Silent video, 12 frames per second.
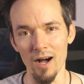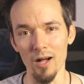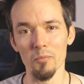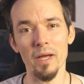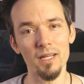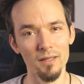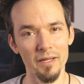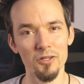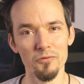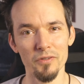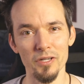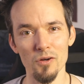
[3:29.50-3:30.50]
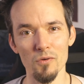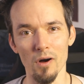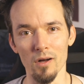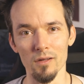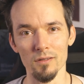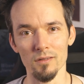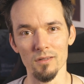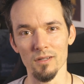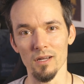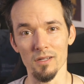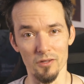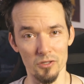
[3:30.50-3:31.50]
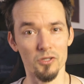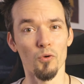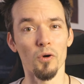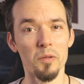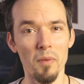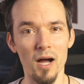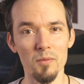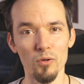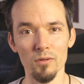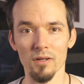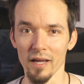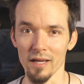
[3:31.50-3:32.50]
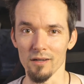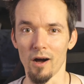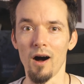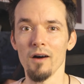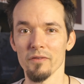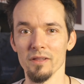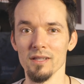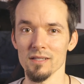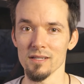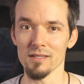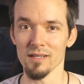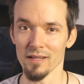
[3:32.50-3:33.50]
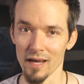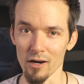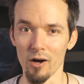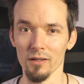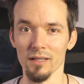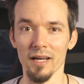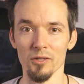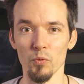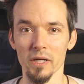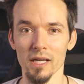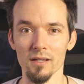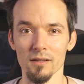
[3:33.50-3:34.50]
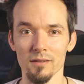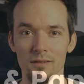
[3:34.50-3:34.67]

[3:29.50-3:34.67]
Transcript: I'll make a later video on the Story Bible, and often this is in that online wiki.